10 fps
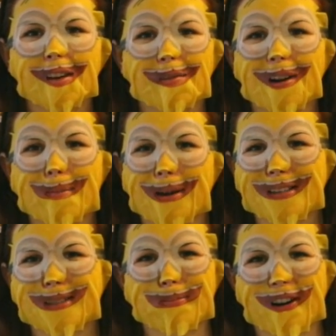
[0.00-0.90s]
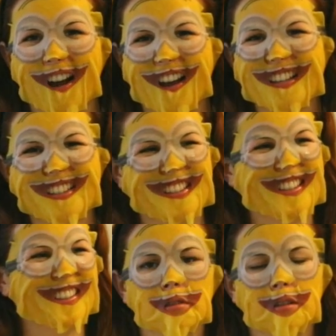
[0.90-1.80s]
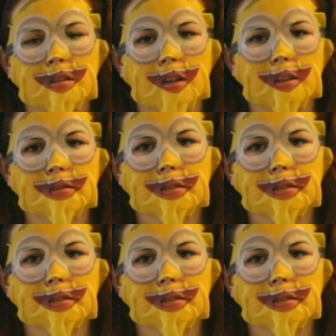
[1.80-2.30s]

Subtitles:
Why am I surprised? Alright.